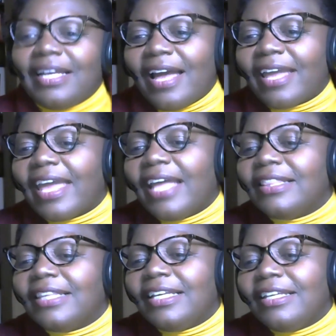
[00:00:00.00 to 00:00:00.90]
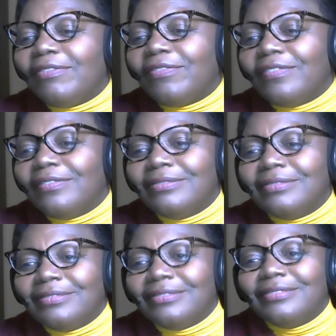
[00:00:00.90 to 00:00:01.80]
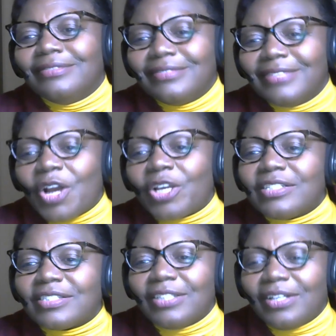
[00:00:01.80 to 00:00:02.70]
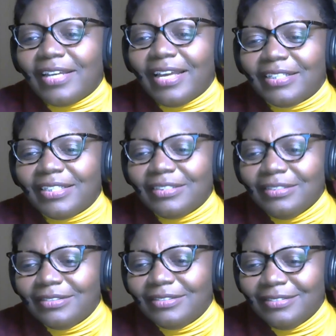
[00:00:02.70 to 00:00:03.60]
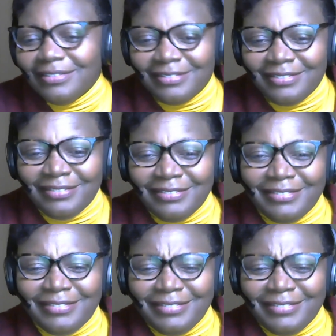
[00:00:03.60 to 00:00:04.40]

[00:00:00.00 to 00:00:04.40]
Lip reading: I can't leave. Are you still on, Helen? I